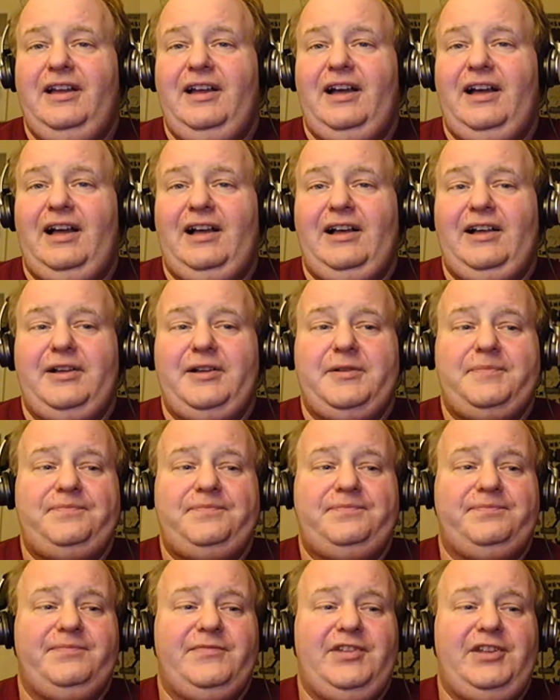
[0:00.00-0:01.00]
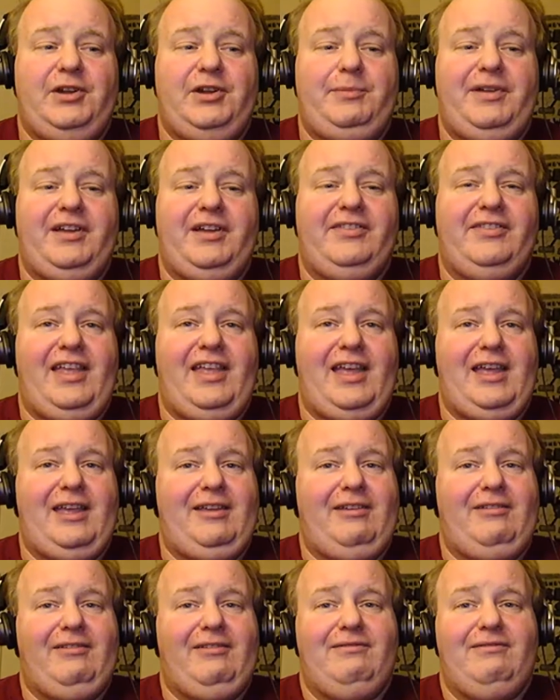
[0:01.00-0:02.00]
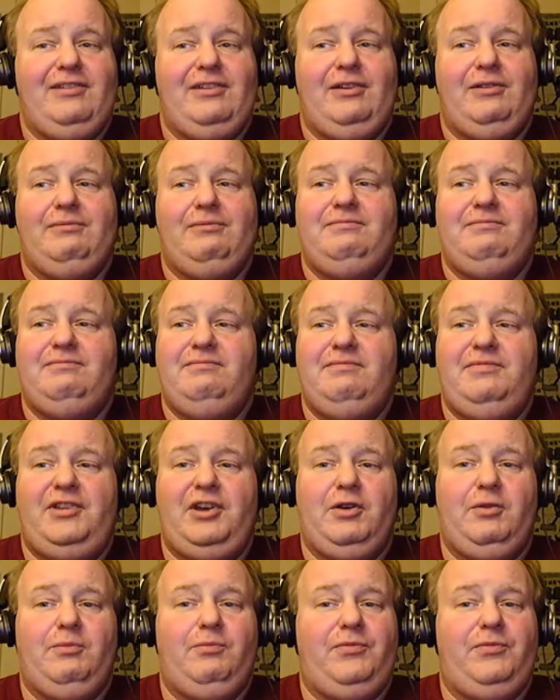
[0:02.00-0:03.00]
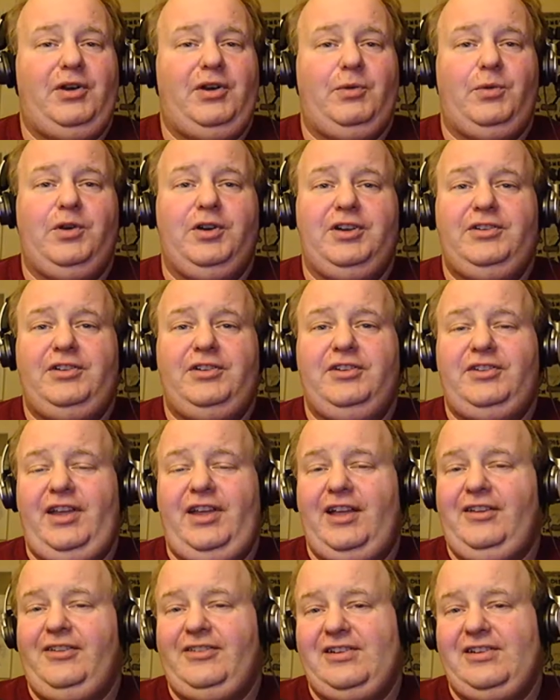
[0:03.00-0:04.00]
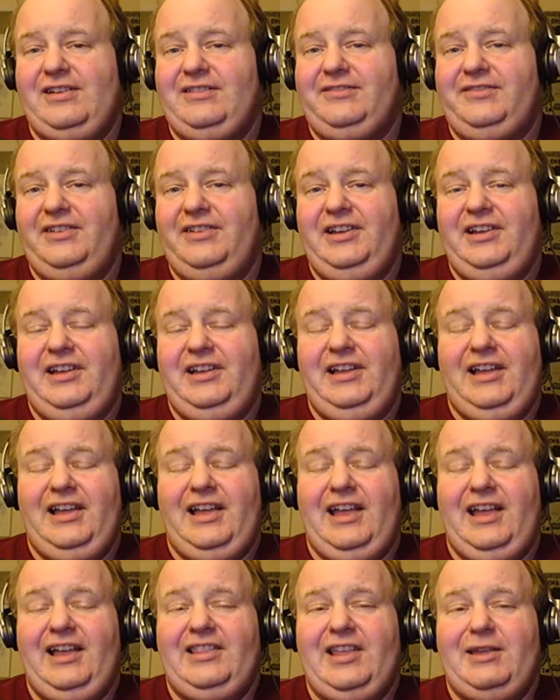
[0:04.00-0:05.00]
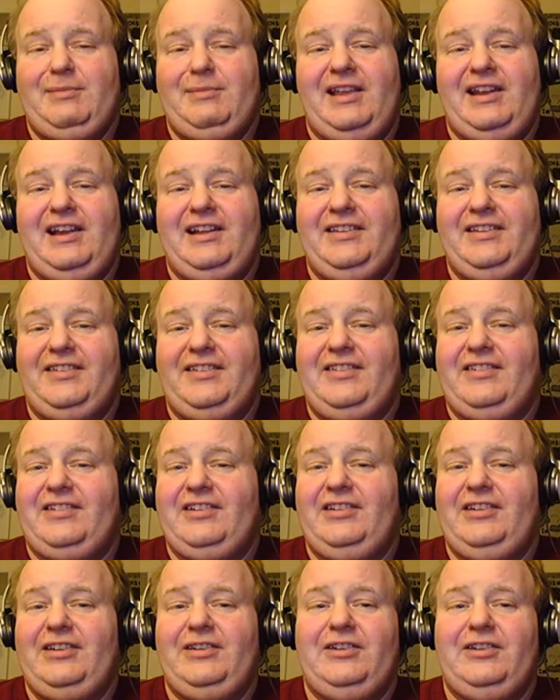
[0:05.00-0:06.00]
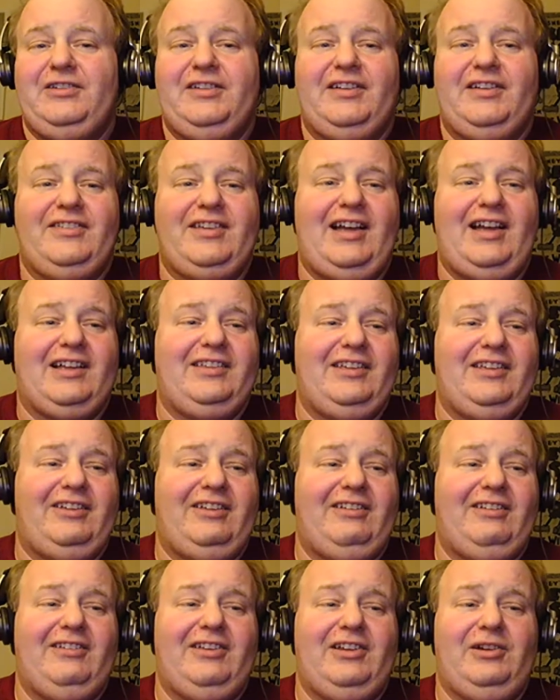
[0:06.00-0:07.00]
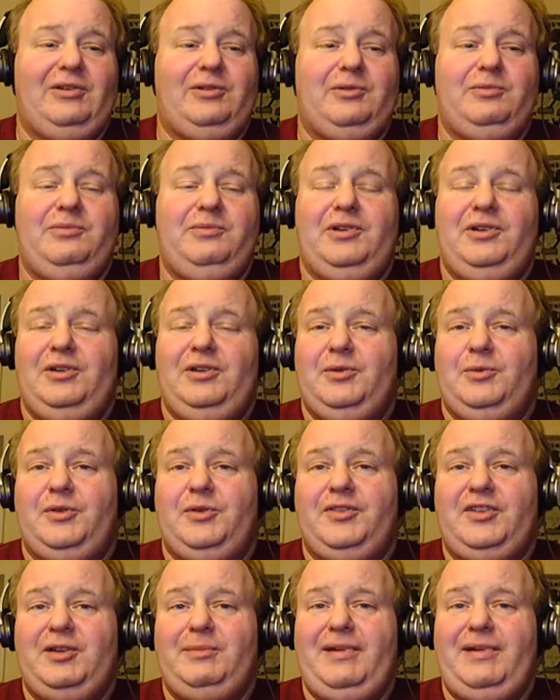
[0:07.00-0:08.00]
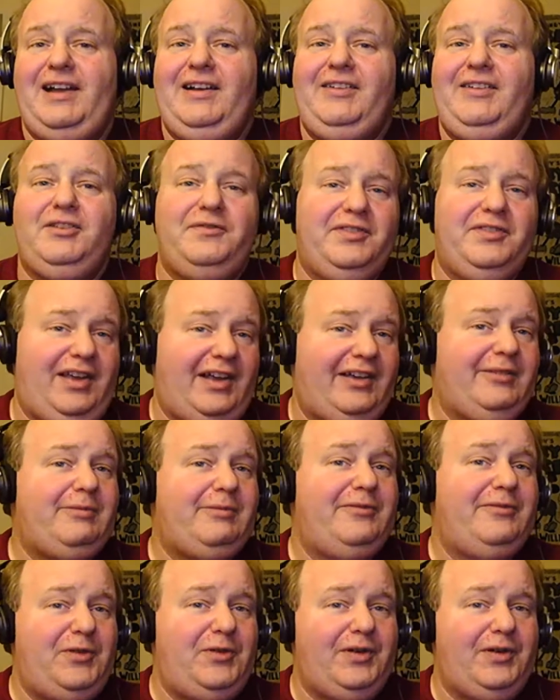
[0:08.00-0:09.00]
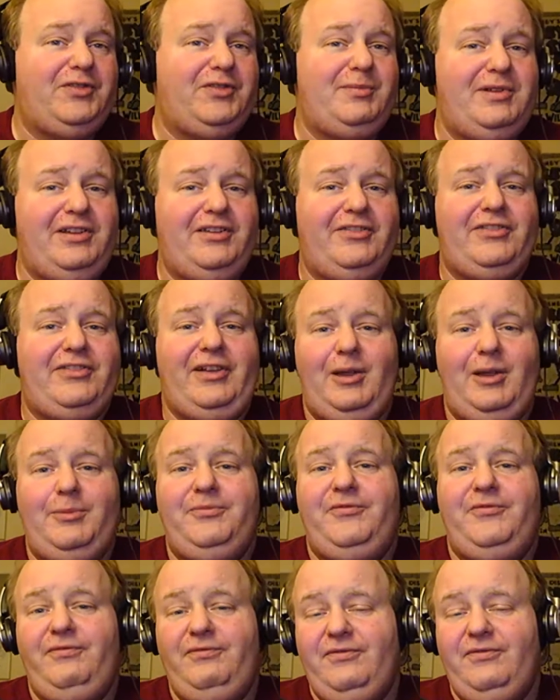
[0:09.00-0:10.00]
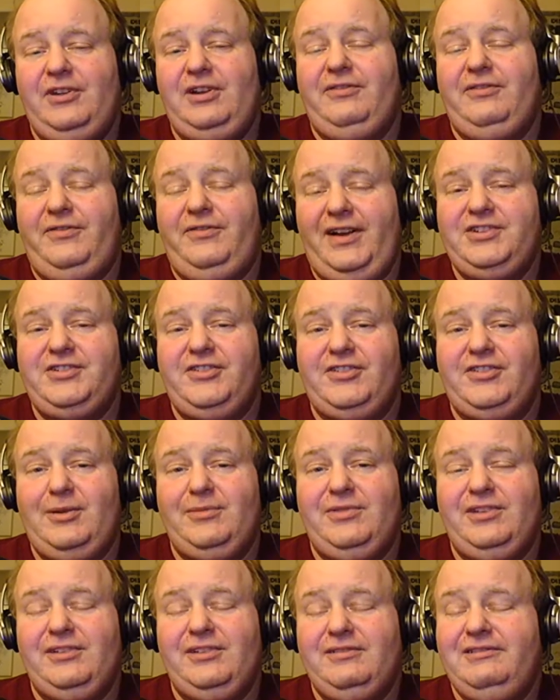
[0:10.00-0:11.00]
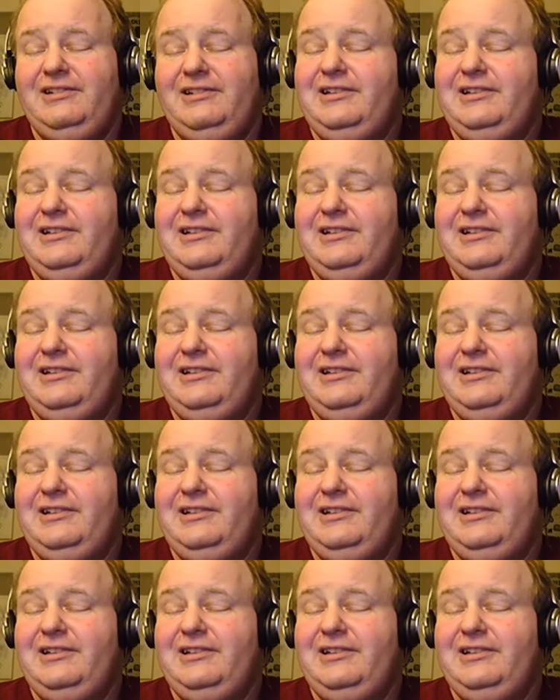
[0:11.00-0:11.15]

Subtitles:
because they're working their tails off, and they may not necessarily know exactly what's in the back. So if it takes them a few extra minutes to help find you something,